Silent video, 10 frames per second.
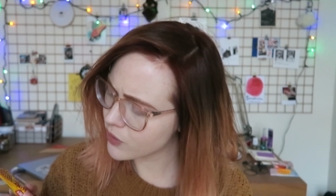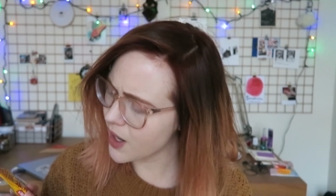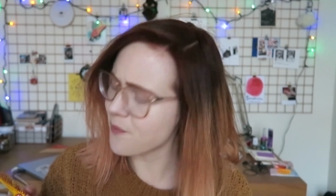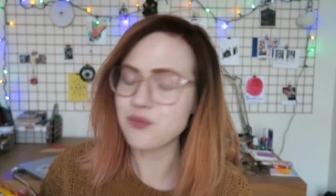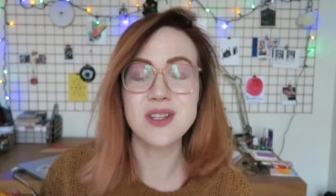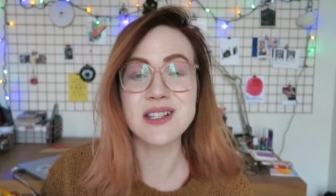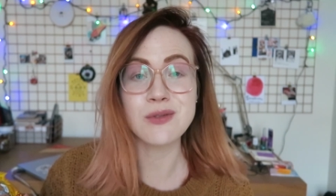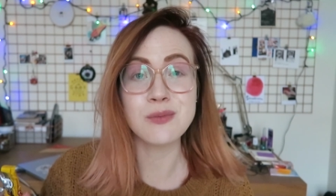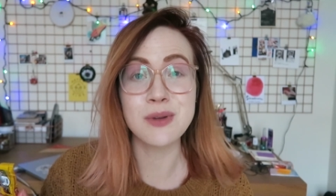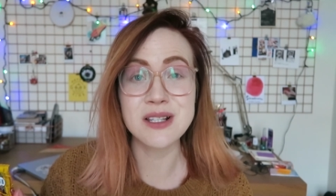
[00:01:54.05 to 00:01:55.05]
Yeah,
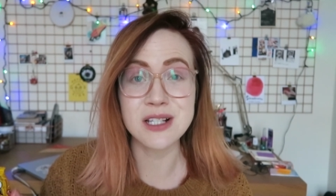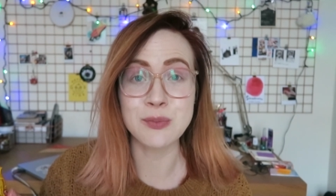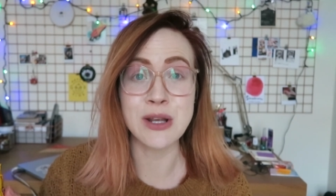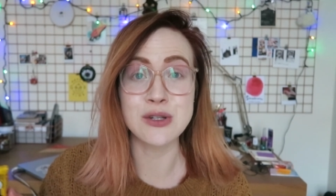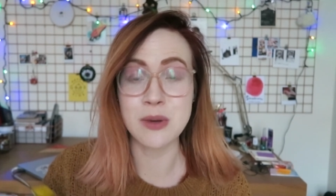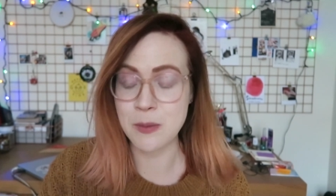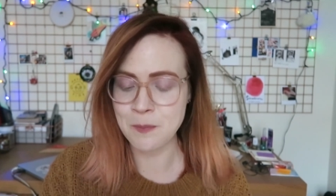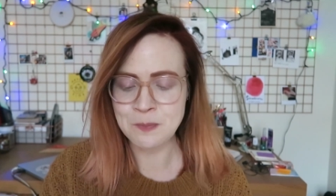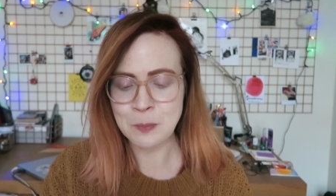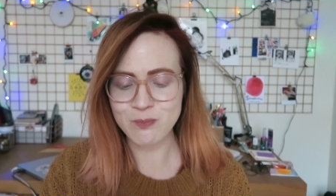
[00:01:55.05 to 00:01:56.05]
someone please explain to me
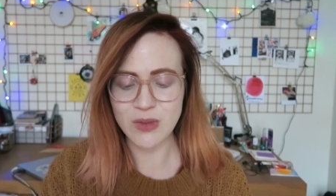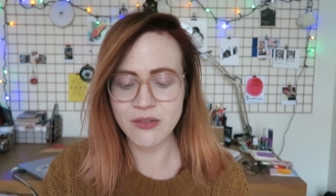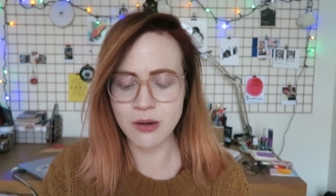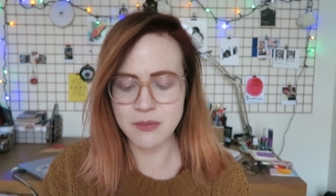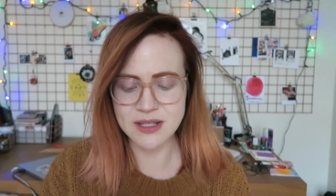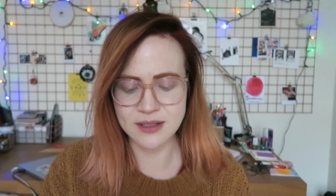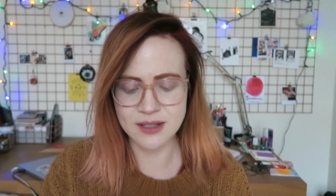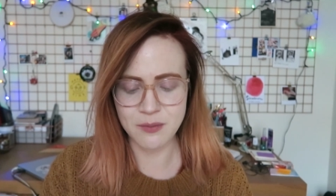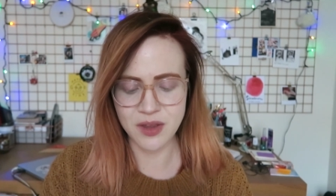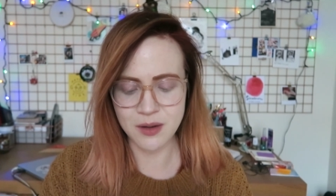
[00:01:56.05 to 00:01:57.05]
if I'm missing
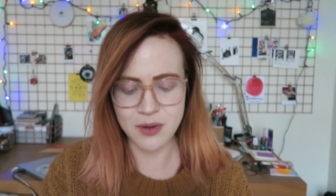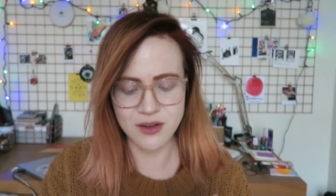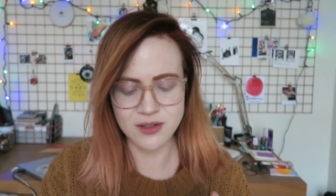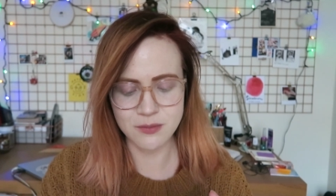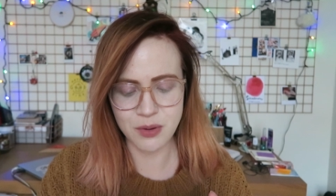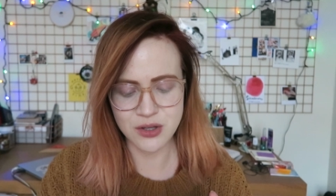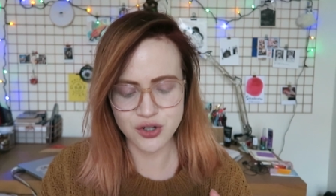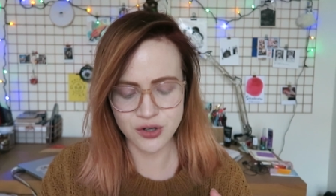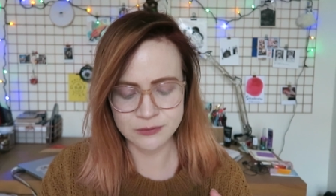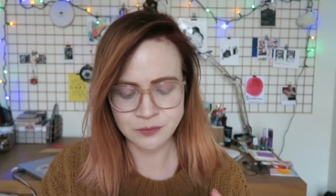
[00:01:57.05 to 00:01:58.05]
something, because the
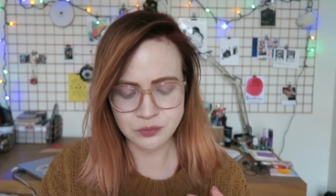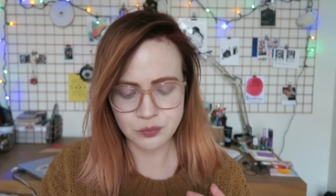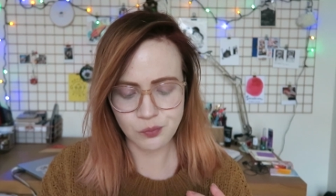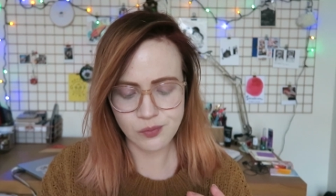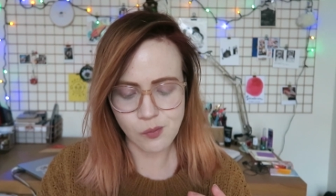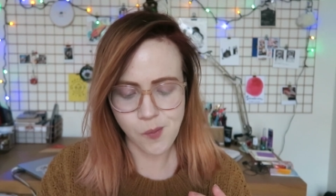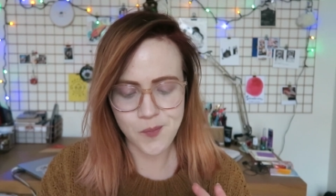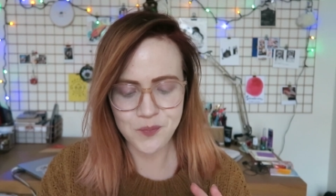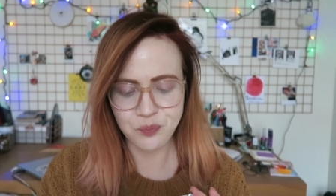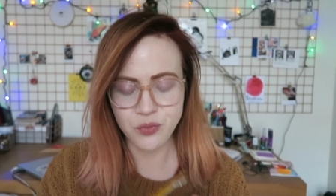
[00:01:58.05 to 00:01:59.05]
picture
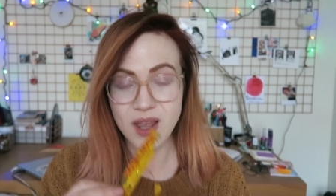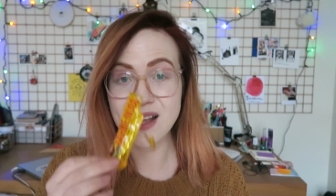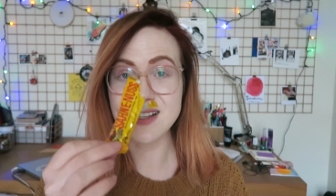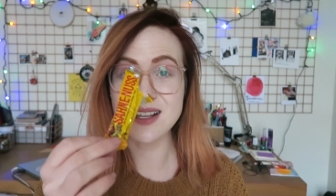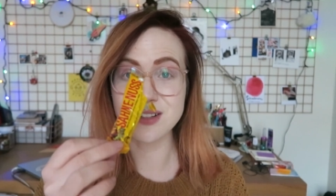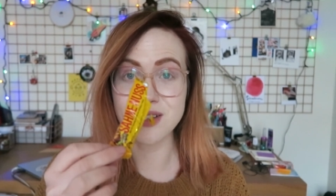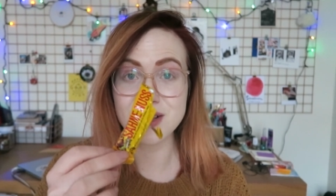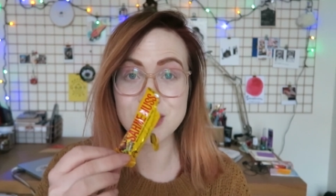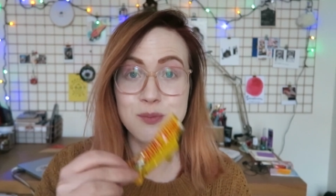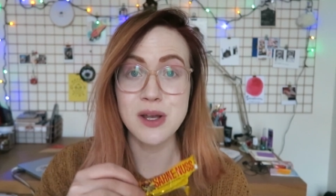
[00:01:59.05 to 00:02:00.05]
has
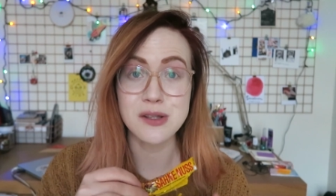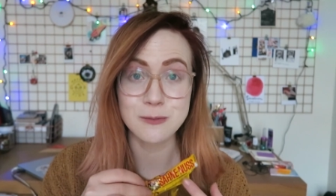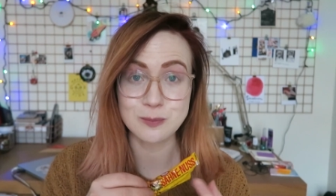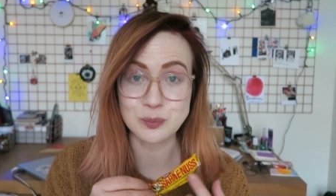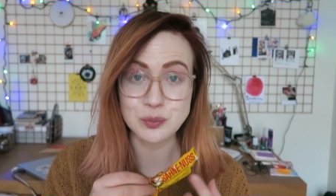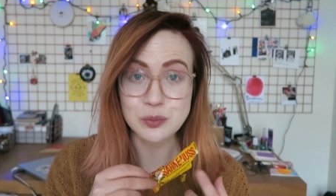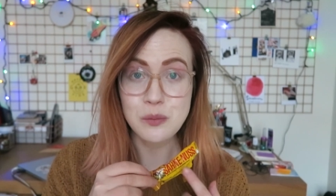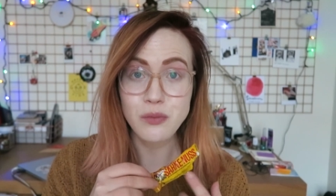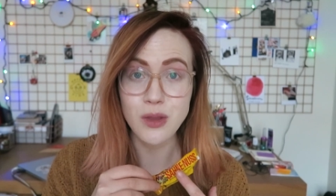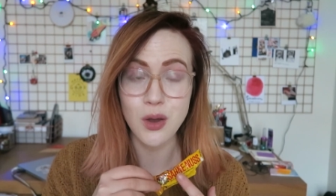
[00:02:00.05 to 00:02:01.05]
hazelnuts, but
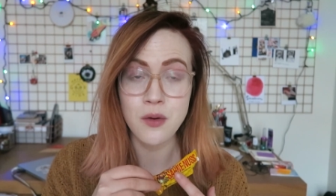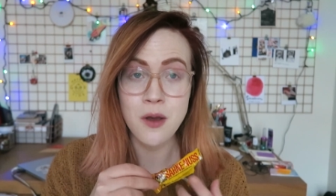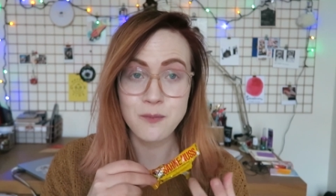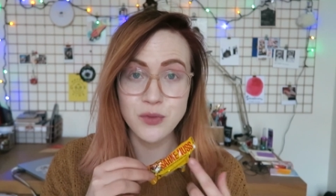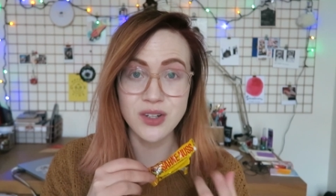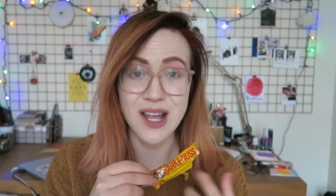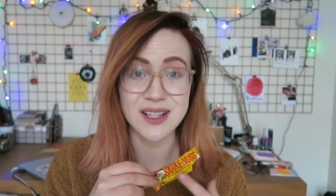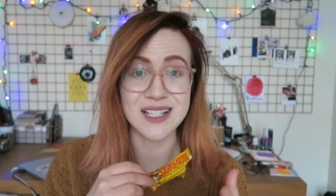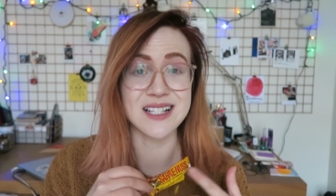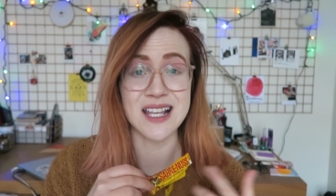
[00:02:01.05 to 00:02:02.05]
the
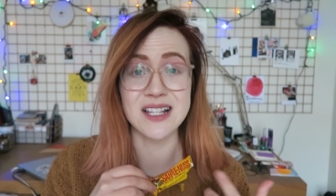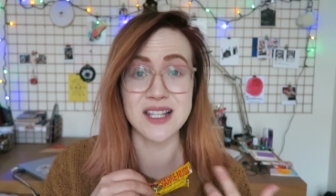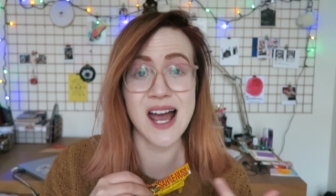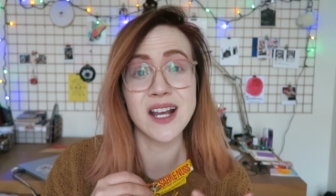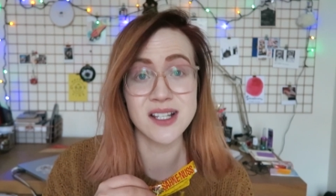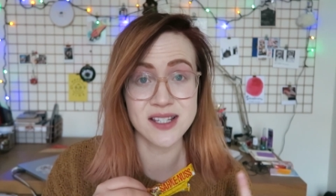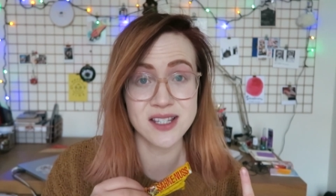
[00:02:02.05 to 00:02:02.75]
nut that's inside